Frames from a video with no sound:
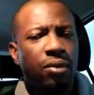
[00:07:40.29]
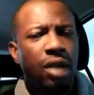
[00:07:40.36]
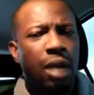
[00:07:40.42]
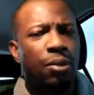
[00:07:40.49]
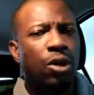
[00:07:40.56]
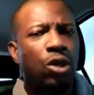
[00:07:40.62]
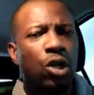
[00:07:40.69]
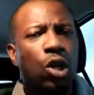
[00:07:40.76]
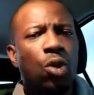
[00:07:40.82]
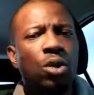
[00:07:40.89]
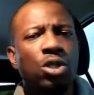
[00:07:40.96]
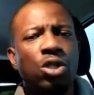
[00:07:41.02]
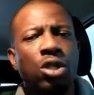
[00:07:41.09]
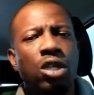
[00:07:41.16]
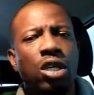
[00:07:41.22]
I'm going to go
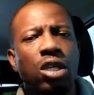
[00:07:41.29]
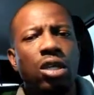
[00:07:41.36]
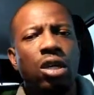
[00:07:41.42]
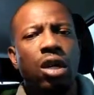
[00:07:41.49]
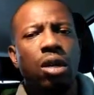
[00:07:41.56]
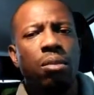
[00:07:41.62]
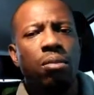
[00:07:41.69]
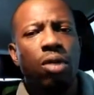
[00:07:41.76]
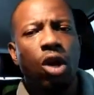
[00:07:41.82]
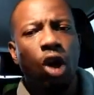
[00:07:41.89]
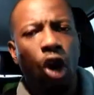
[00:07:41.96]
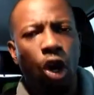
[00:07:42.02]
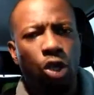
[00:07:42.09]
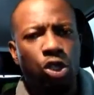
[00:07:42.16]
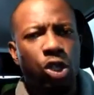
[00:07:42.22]
into the um,
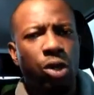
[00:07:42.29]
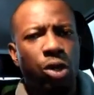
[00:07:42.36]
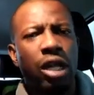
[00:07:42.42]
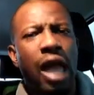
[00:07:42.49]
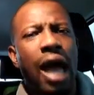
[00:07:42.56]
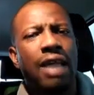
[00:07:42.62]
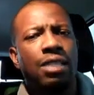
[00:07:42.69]
cultural.